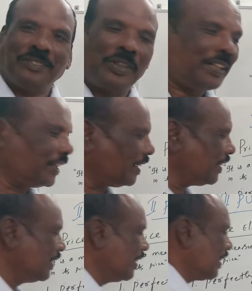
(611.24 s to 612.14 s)
Vertical.
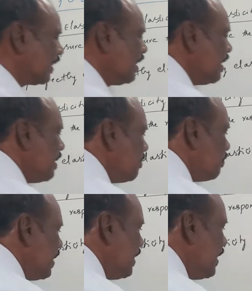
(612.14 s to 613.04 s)
Here,
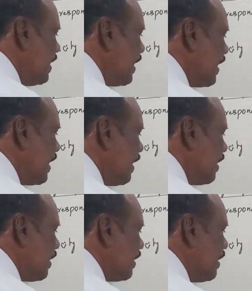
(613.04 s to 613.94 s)
PD
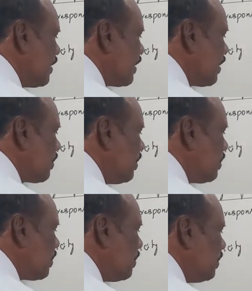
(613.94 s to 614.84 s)
is equal
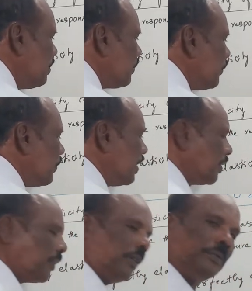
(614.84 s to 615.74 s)
to
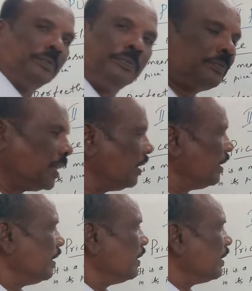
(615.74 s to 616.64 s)
0.
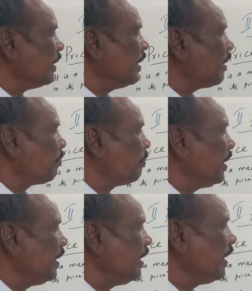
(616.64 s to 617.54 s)
Here,
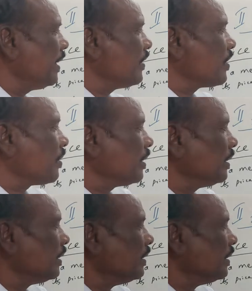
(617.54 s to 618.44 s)
PD
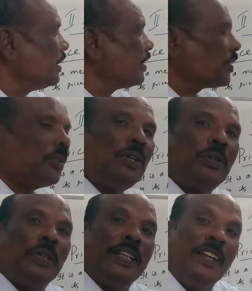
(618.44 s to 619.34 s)
is equal to
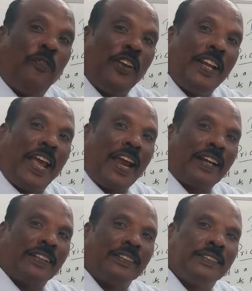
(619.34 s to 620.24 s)

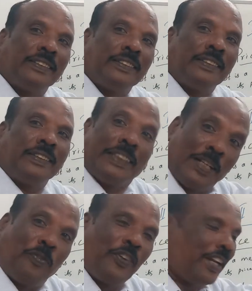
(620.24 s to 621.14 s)
infinite.
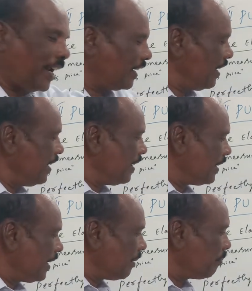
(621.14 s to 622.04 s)
Infinite.
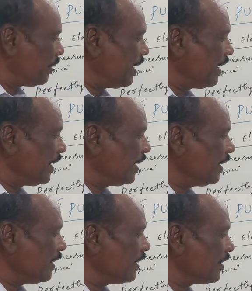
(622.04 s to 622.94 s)
Here,
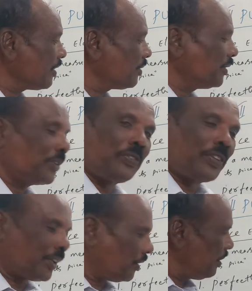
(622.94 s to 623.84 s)
PD is equal to
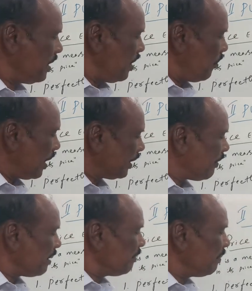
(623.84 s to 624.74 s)
0.
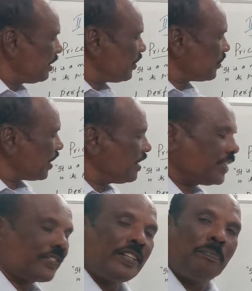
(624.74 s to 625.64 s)
Whatever may be the
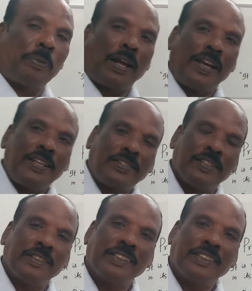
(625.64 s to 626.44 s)
changes in price,